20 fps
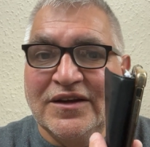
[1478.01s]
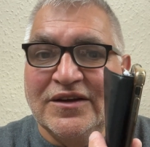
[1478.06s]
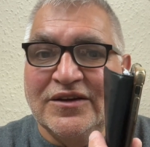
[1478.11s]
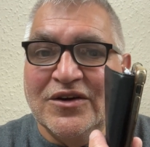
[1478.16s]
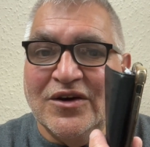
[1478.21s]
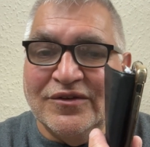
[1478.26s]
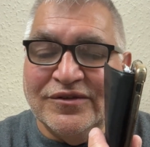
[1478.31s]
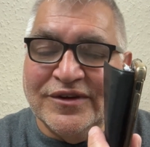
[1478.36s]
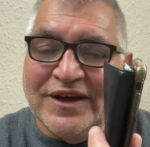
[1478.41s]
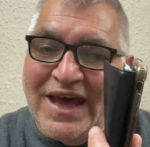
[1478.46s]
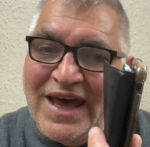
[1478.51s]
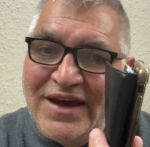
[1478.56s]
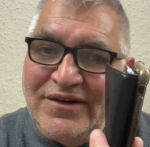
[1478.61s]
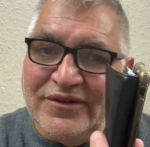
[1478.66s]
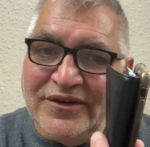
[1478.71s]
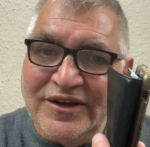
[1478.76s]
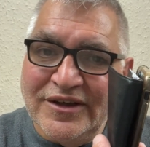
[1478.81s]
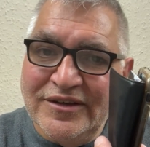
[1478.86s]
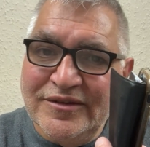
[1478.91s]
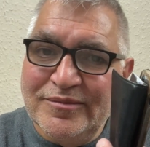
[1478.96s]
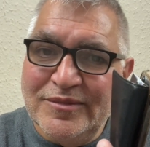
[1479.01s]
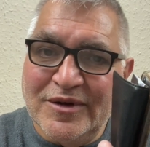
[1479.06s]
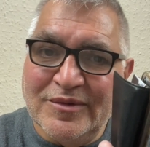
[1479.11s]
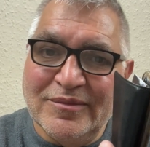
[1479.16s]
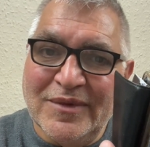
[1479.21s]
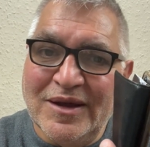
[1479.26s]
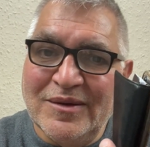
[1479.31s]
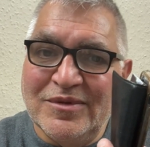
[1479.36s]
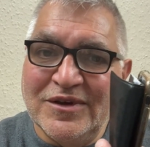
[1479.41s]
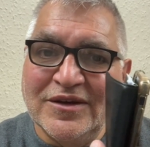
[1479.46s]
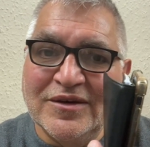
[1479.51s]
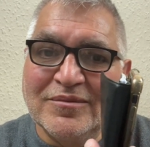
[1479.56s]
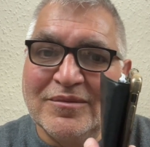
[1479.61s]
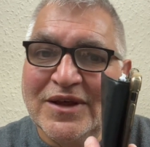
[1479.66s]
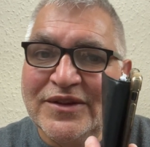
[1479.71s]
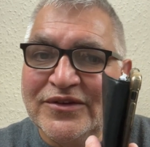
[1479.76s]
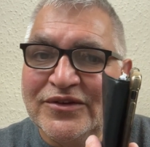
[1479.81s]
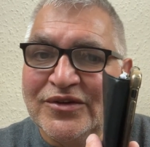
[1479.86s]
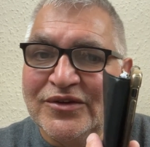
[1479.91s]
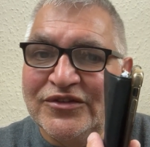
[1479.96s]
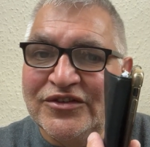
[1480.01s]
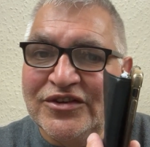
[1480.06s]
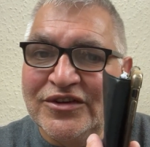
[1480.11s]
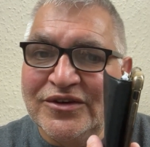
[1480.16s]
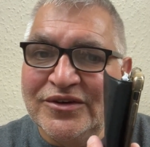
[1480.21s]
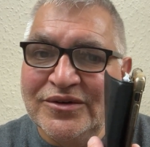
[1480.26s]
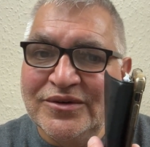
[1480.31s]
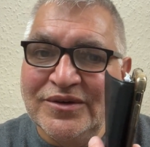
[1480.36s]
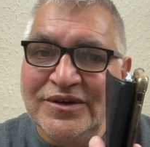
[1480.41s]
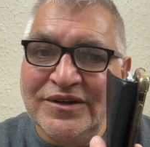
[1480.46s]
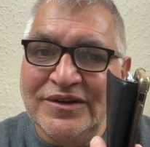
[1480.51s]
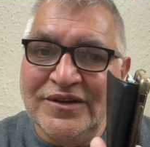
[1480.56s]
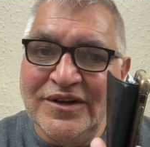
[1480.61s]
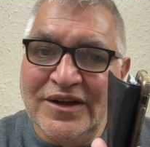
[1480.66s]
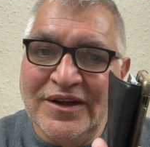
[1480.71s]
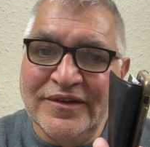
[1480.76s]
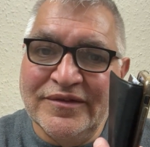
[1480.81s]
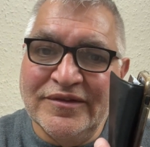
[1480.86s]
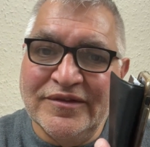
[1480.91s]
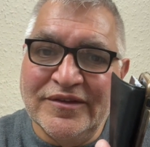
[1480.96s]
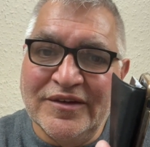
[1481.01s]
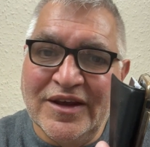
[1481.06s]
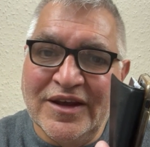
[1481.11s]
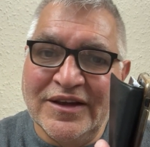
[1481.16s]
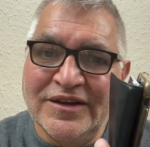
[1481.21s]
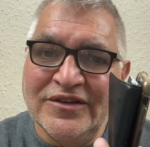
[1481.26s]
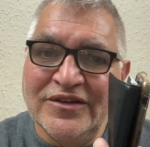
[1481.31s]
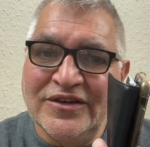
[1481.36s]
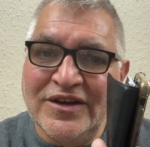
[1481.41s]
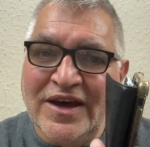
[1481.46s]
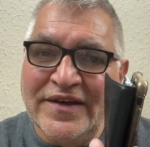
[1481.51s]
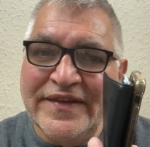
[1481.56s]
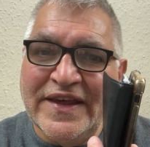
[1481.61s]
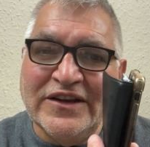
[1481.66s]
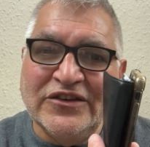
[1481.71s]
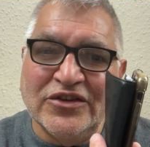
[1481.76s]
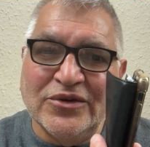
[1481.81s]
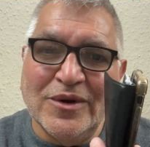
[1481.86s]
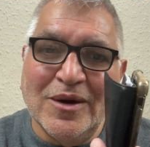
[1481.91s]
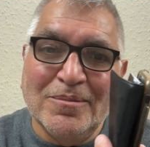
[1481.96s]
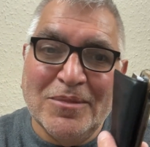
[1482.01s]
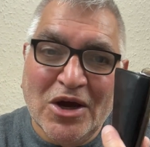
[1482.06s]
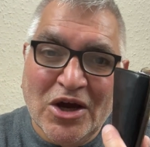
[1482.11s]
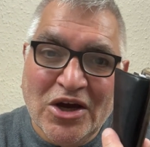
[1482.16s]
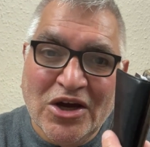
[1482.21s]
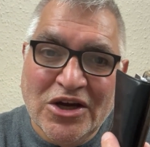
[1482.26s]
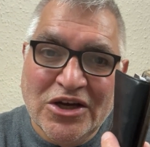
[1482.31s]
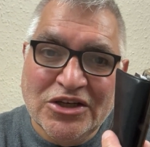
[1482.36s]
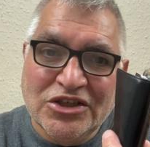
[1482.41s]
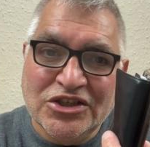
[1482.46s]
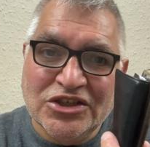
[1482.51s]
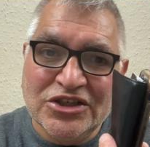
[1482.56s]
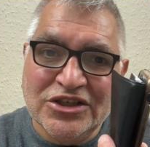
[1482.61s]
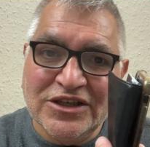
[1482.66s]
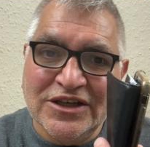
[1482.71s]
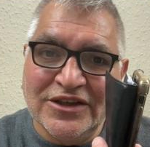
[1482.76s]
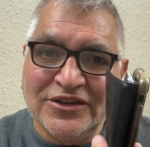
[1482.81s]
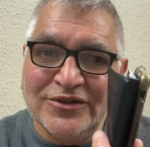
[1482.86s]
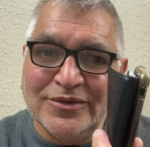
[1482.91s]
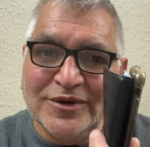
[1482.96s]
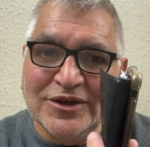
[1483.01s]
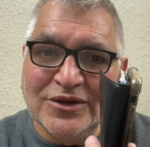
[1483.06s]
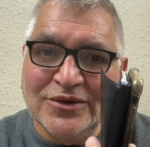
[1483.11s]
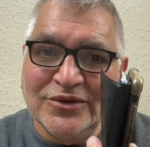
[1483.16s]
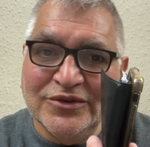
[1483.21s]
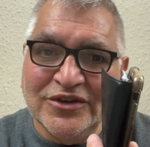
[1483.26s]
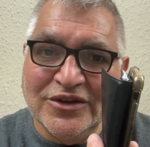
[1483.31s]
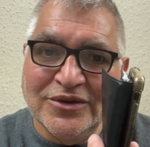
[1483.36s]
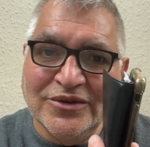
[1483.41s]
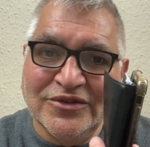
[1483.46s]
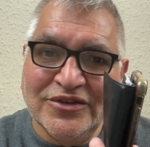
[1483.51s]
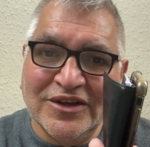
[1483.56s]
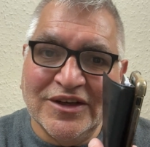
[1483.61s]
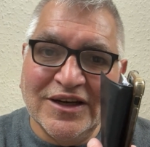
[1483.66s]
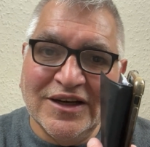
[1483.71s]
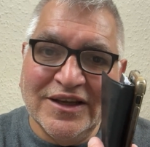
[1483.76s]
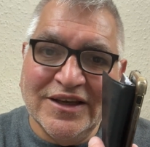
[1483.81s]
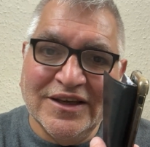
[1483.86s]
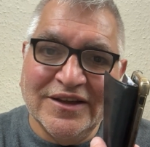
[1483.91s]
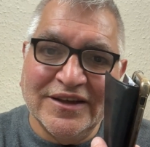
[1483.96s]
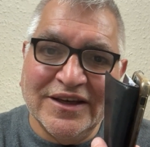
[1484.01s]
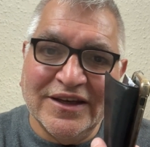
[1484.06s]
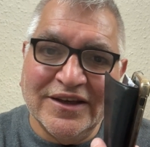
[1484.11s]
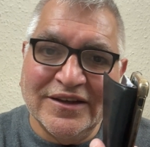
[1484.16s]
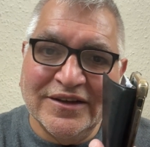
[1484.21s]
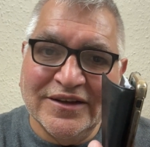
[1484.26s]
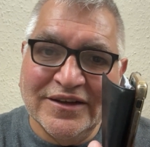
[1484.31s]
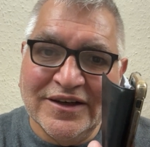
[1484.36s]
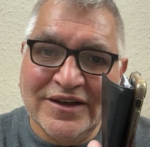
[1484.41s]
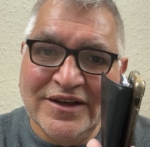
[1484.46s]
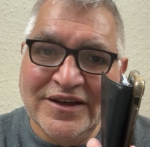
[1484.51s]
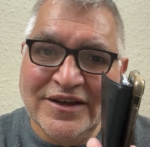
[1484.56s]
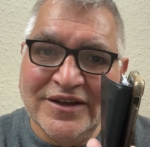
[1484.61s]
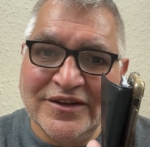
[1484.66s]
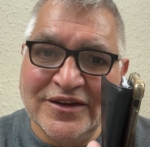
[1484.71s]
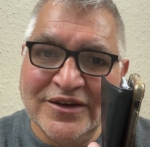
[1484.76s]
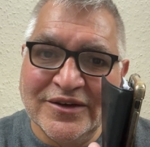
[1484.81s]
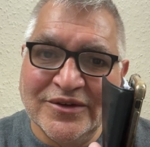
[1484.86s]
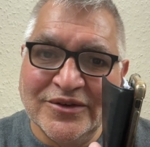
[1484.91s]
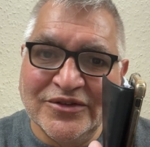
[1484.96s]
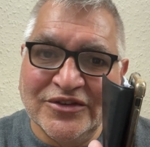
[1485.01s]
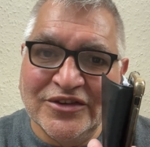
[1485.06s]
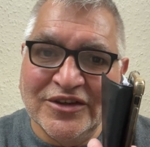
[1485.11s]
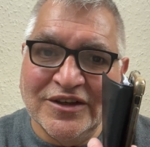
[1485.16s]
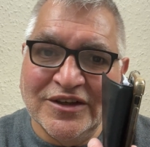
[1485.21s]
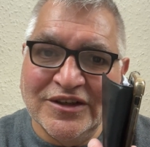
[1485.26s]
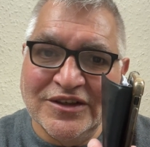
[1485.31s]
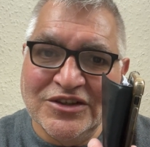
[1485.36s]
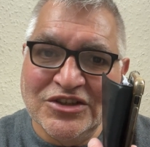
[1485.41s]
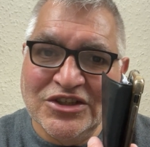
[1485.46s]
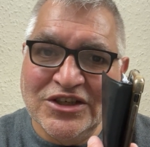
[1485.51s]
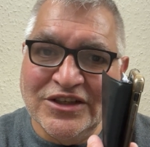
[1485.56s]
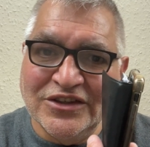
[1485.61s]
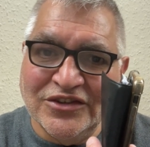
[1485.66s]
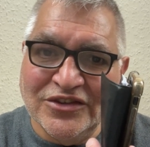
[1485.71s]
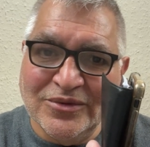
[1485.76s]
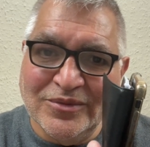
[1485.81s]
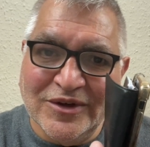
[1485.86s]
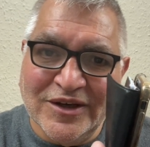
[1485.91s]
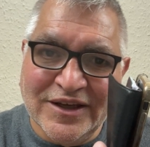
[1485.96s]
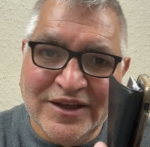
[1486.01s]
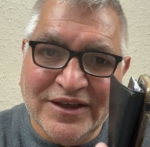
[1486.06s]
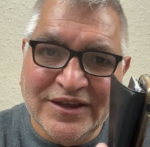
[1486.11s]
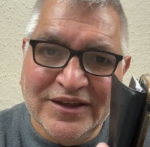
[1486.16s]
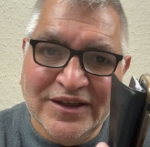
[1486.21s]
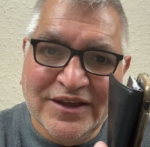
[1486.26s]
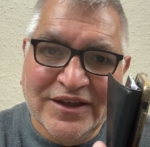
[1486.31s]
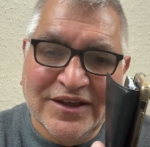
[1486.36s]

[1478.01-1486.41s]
not forever, but maybe a month or two, and then do a purge, as we all do, to clear those sheets away,